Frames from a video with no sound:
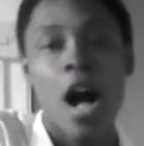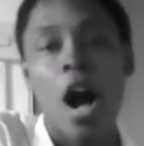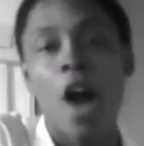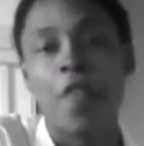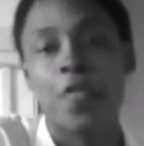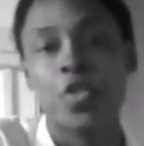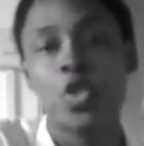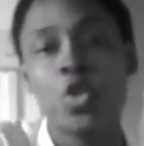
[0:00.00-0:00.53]

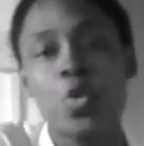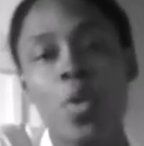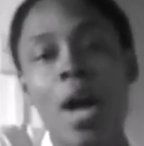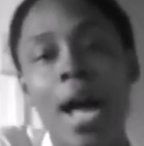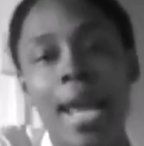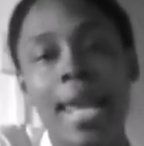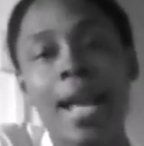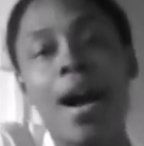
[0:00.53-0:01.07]
of
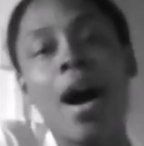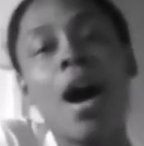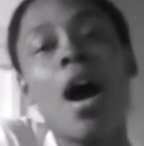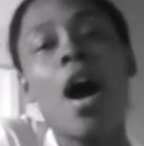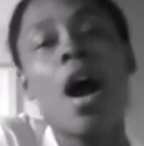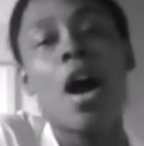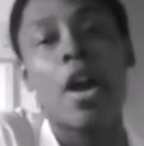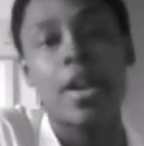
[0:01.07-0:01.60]
trying
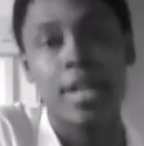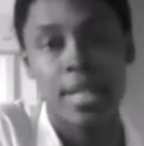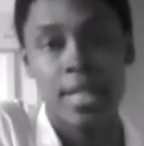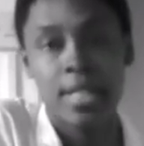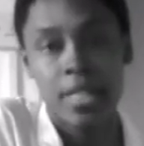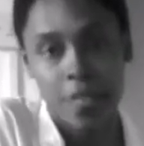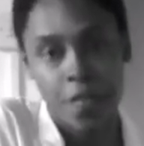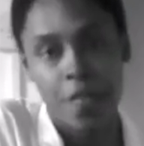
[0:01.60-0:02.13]
hard
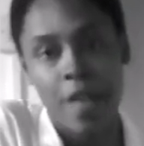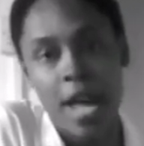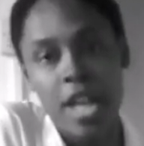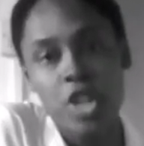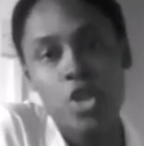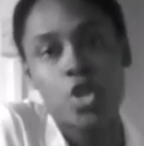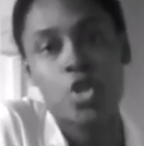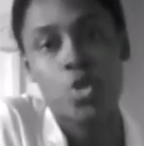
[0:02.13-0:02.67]
to
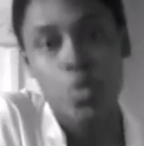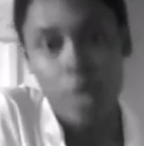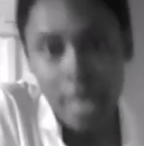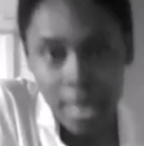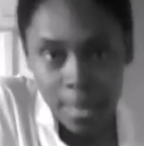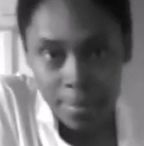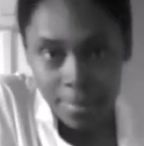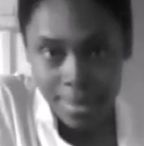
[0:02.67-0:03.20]
find your
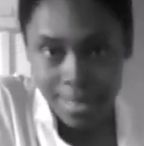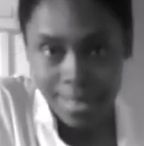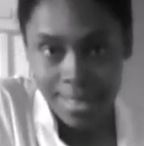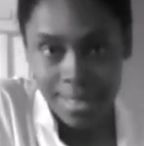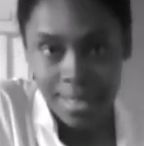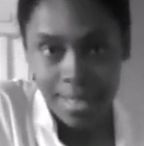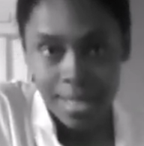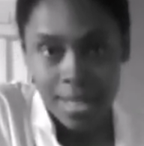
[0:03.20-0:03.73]

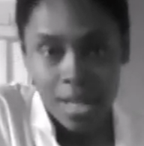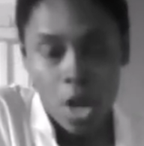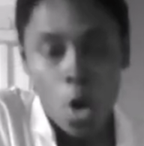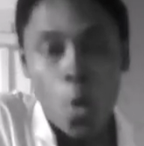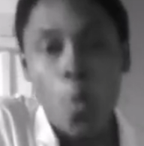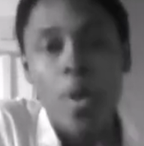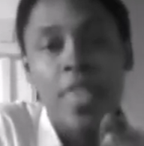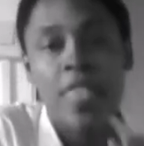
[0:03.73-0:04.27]
dreams
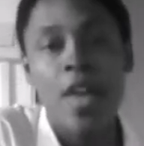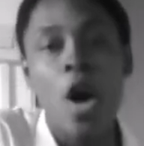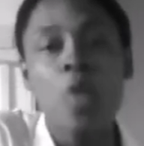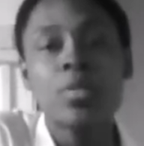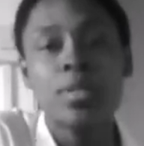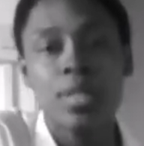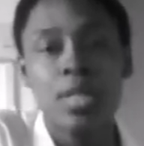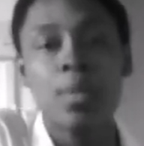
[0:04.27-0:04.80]

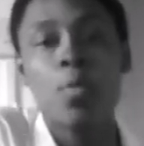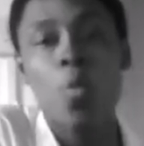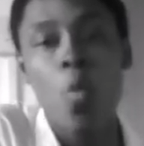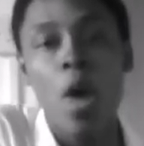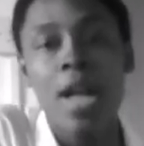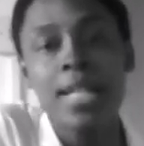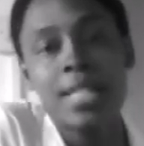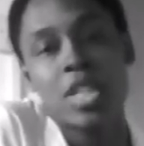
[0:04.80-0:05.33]
without
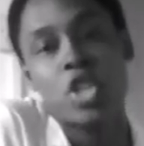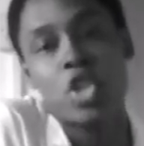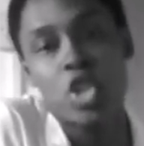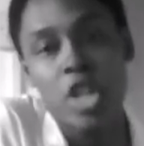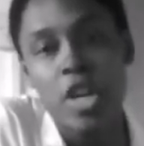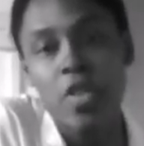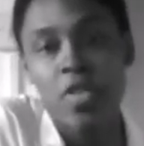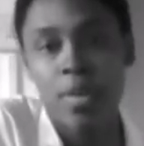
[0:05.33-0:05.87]
someone to
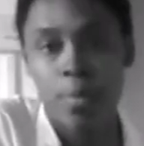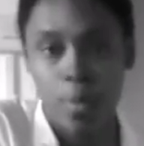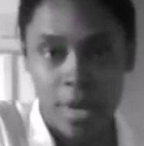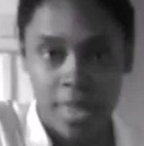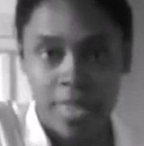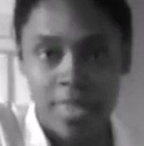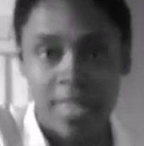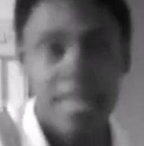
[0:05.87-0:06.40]
share them with.